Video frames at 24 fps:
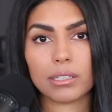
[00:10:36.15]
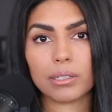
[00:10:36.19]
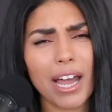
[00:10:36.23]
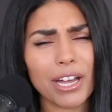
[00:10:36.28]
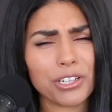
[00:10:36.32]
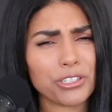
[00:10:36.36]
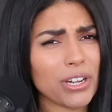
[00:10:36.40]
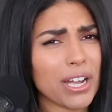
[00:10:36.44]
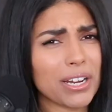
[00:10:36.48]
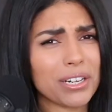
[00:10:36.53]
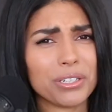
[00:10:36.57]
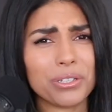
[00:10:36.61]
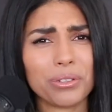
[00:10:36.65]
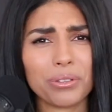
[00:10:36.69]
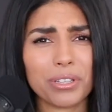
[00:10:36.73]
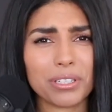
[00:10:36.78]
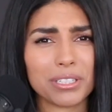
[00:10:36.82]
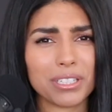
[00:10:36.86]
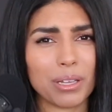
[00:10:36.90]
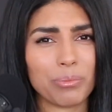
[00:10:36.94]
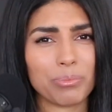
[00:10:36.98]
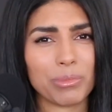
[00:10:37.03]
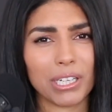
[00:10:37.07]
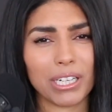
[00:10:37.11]
I try to do the
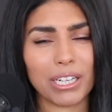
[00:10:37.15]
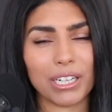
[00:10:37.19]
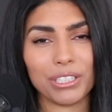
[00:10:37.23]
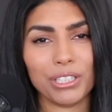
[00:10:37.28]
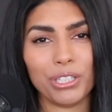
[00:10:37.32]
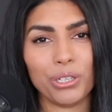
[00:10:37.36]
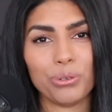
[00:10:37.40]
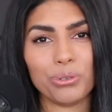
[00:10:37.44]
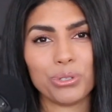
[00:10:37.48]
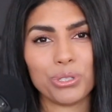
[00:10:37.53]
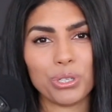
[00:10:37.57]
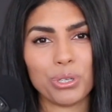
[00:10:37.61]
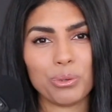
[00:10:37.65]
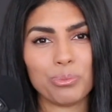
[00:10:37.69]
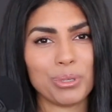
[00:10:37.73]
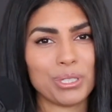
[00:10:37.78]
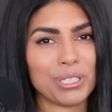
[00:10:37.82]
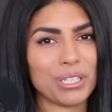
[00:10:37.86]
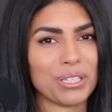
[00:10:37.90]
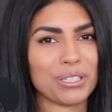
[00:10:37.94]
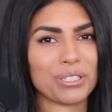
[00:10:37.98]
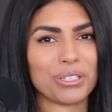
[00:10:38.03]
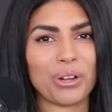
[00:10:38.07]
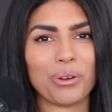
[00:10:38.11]
same thing on YouTube. It
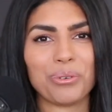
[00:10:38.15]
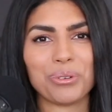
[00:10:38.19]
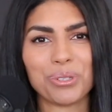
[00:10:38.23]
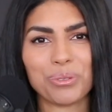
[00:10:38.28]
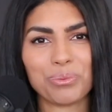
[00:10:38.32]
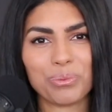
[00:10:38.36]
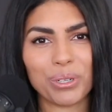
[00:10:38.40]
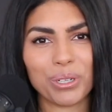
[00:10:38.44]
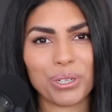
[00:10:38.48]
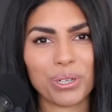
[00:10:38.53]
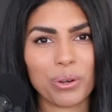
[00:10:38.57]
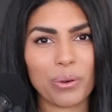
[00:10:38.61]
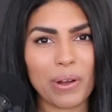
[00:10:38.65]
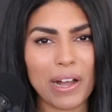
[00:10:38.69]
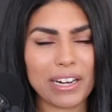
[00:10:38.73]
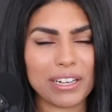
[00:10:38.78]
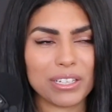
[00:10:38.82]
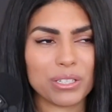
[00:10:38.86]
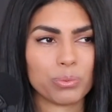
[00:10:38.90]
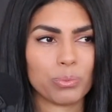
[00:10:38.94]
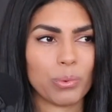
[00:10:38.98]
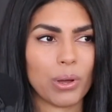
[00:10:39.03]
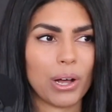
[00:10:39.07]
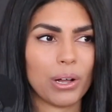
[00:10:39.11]
doesn't always work quite
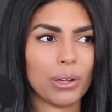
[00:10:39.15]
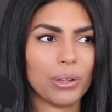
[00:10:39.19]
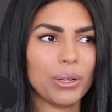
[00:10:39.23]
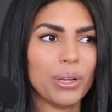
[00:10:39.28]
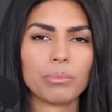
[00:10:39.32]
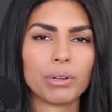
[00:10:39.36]
as well.